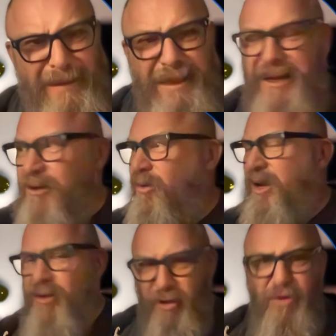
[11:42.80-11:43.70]
you're
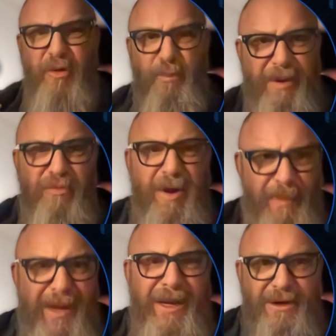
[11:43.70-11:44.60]

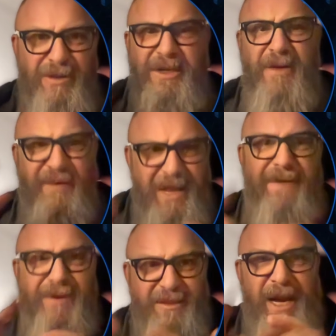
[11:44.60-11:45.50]
repeating yourself and
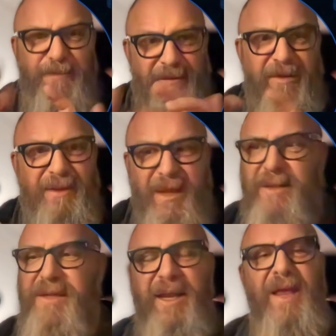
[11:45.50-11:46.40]
having to type everything.
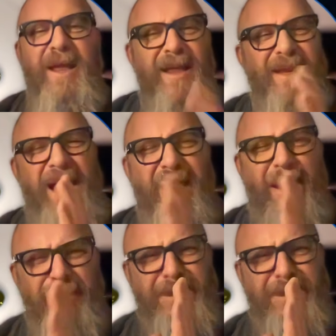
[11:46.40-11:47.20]
It's like, yeah, that was